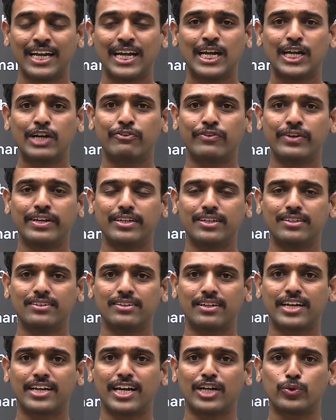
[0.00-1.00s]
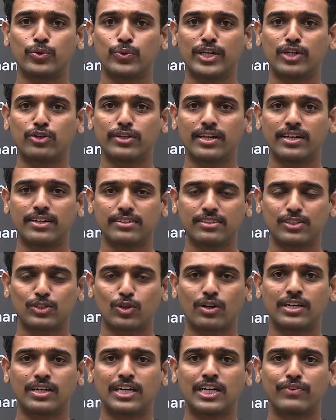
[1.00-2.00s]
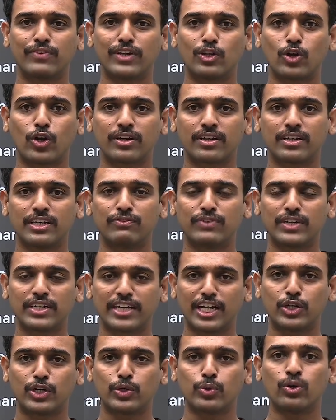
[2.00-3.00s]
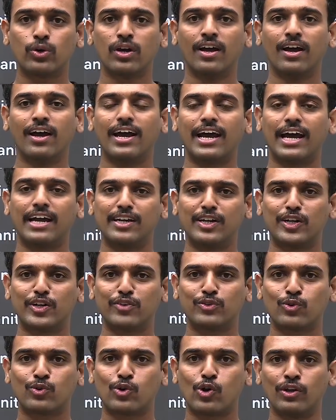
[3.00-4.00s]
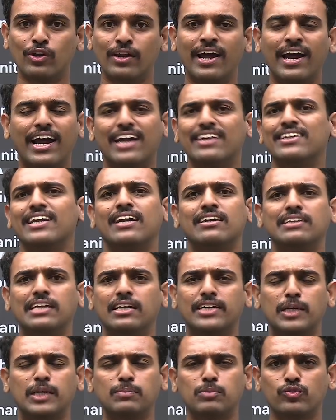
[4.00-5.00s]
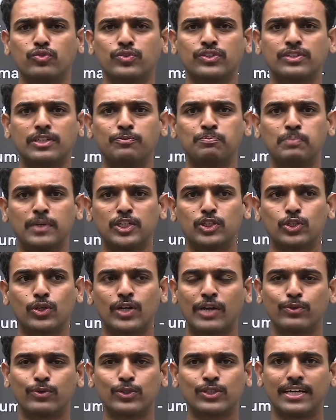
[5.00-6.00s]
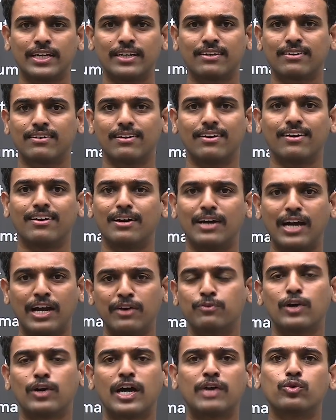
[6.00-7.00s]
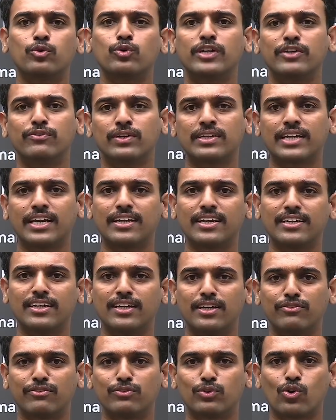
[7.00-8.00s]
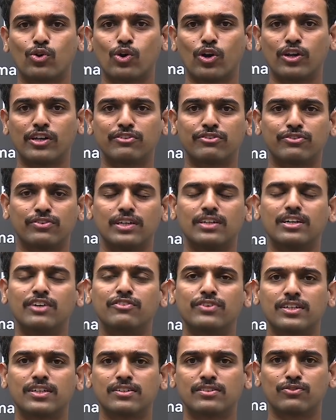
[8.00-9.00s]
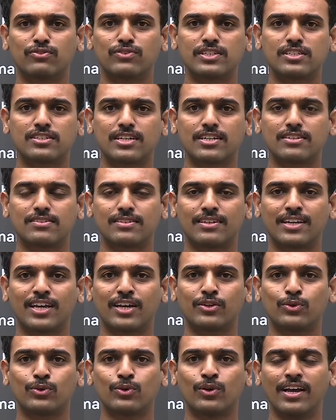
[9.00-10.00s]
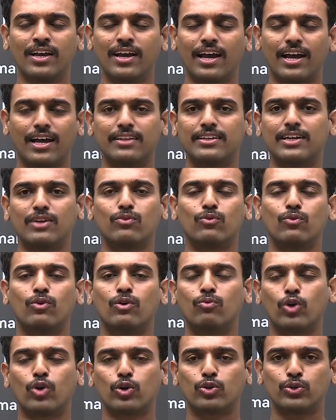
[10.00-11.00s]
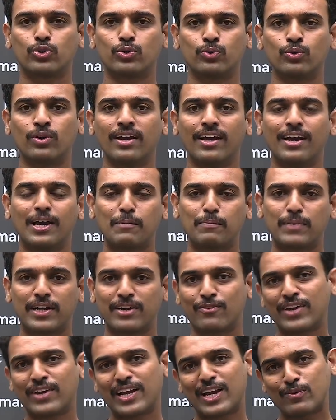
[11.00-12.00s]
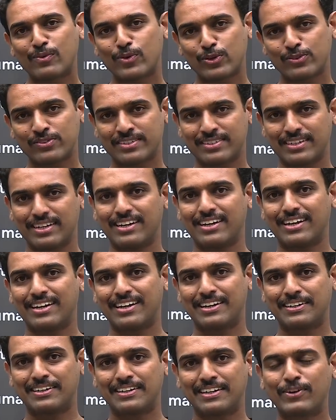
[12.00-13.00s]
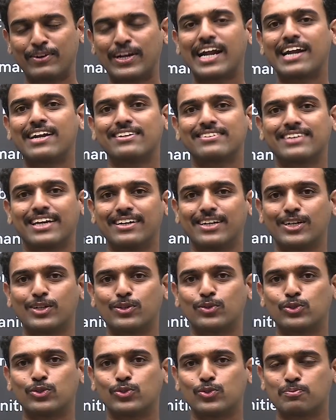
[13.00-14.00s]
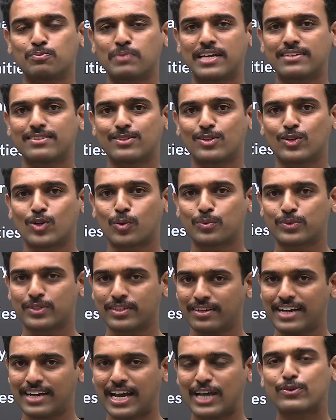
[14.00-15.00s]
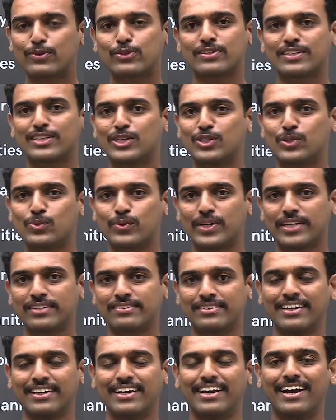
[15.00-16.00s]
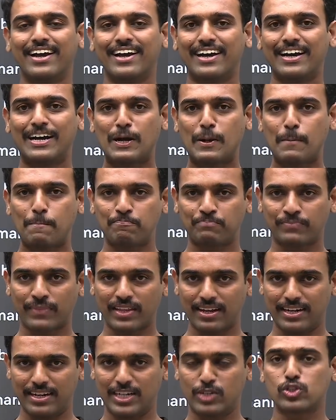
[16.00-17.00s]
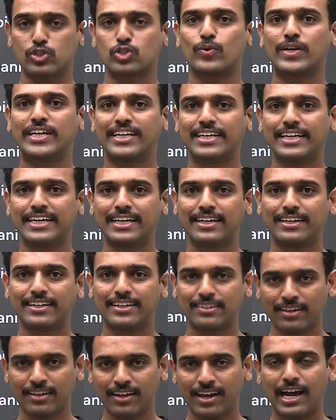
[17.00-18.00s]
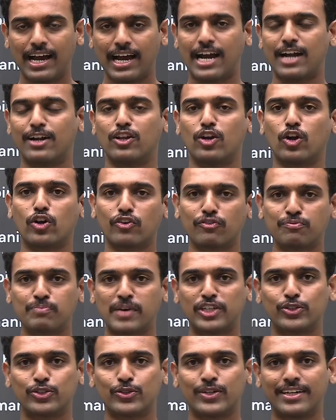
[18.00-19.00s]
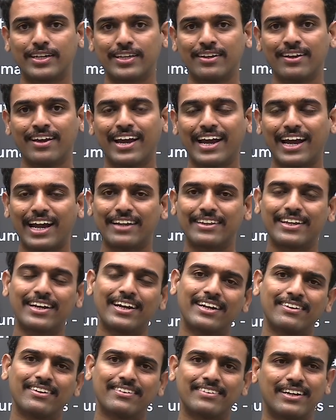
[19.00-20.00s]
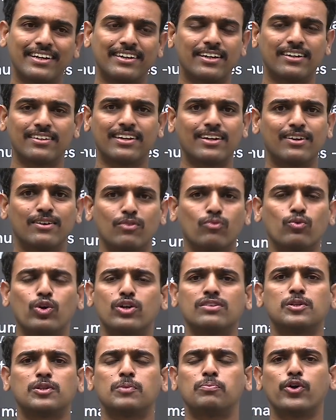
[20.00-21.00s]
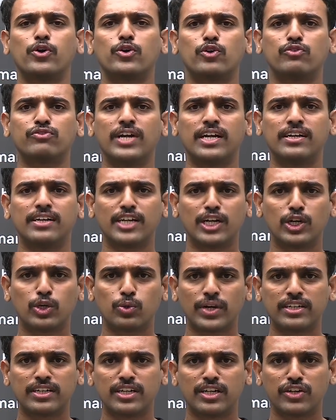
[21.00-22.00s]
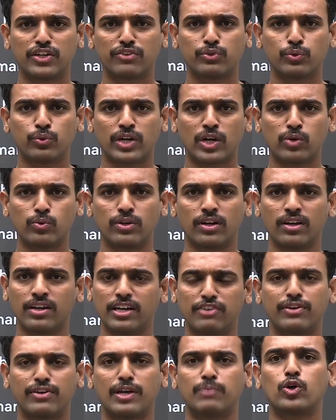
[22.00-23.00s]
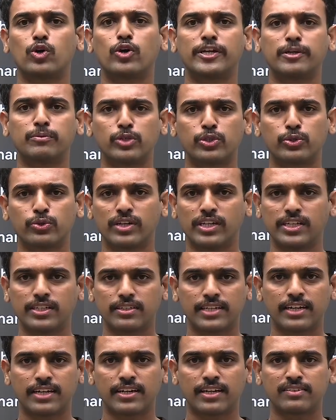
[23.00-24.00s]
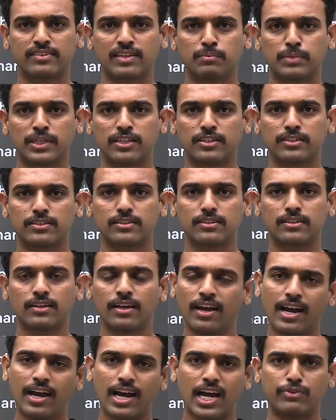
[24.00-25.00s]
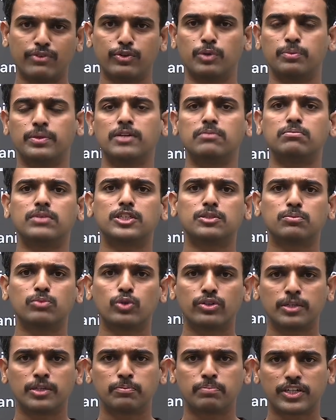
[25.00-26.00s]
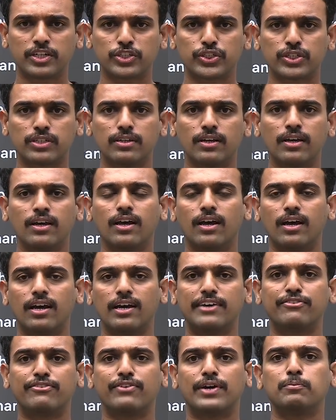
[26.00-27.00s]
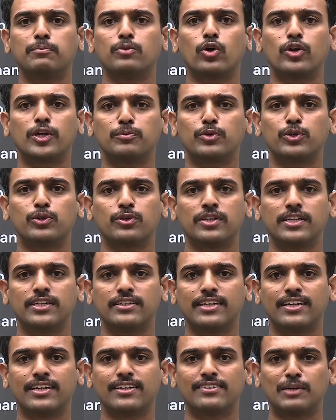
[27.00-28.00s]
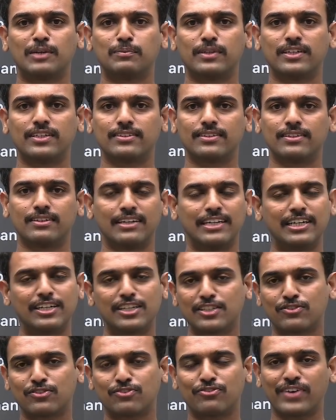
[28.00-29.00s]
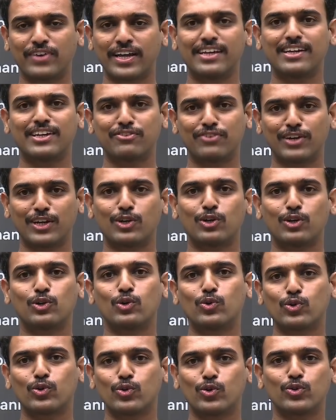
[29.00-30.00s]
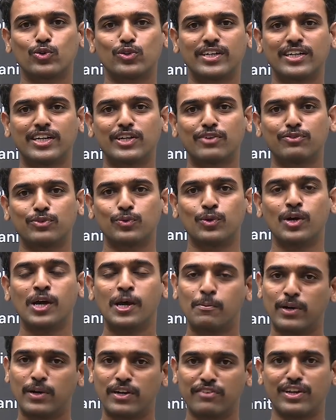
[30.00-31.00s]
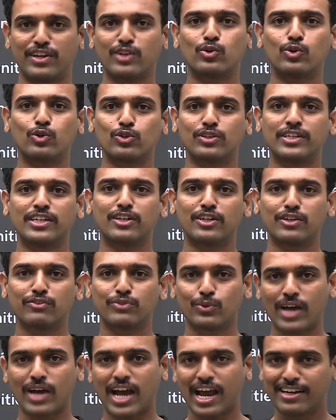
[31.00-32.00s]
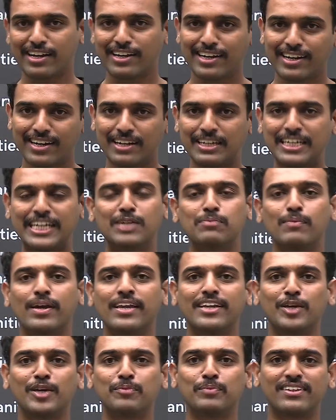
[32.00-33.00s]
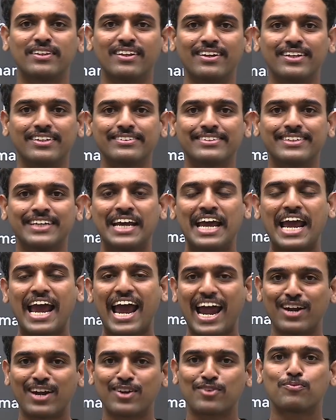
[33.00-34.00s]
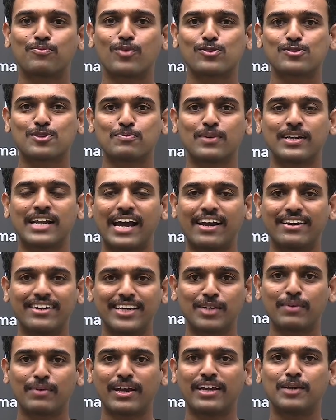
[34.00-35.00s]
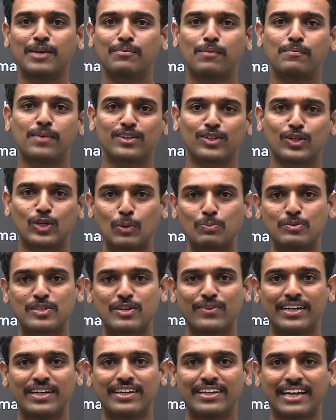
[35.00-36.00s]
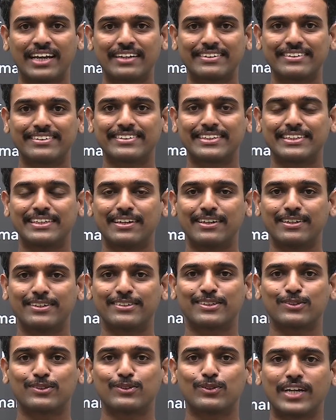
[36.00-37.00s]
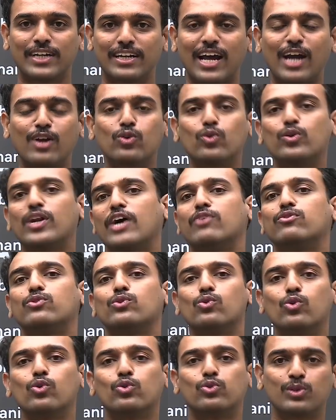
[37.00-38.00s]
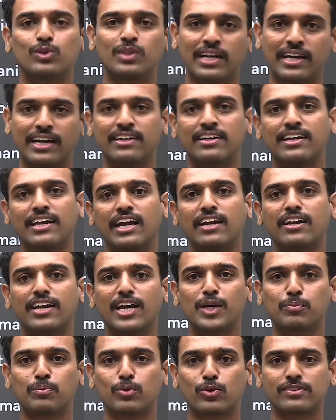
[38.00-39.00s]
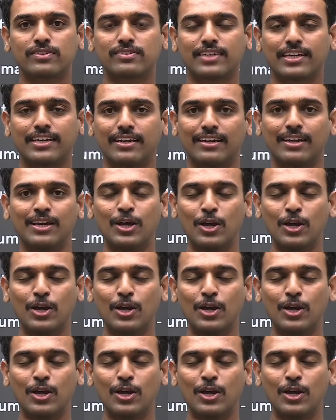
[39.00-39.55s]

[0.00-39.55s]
It will either get you into the list or it will not even get you an interview call. And at that time I was immature. I was like, I won't even get an interview call if it is the worst case scenario, and then what to do. But when I decided to choose maths as an optional, I was in the US. It was 2018. I had a lot of maturity, and then I decided that what is the point of getting into an interview round if I'm not able to clear that examination? I would be in much more depression if I'm not able to clear that examination. It is fine if I don't go to the interview, but if I go to the interview, I need my name in the list, and if possible, I need my name among the top 70 rankers in the list, so that I don't have to go through the entire process again.